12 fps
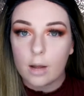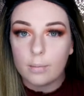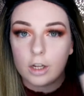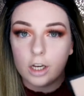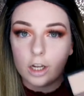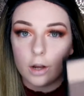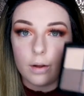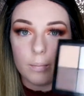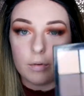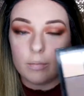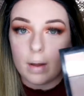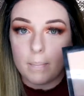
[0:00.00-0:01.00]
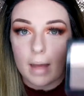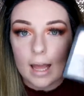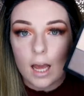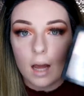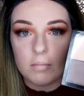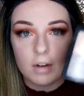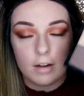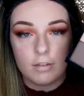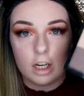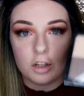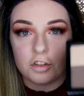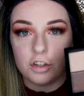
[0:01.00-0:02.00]
So I'm going to go in with my Makeup
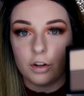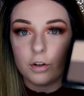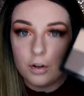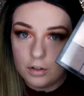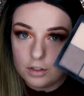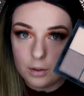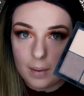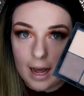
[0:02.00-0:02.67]
Revolution contour